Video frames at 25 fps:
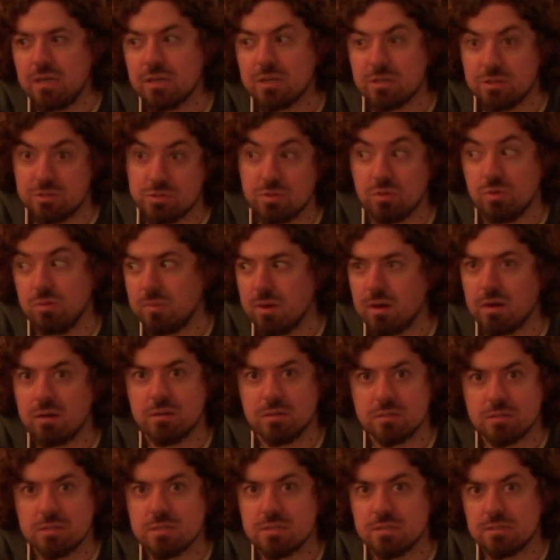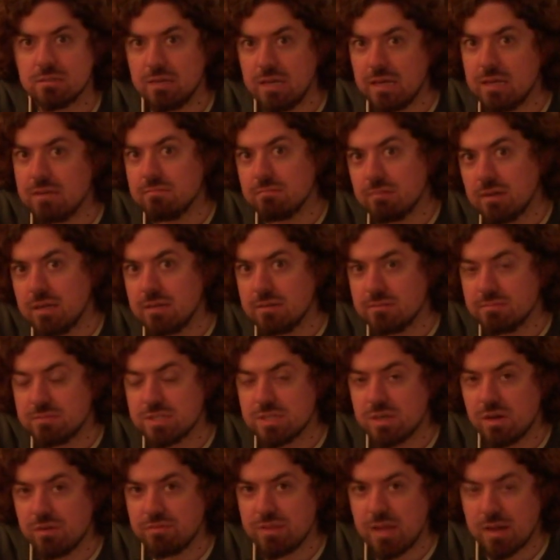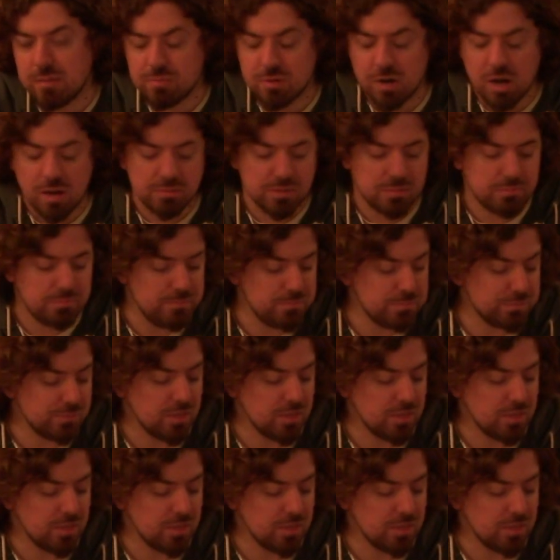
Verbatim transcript: control markers and, and solve that problem.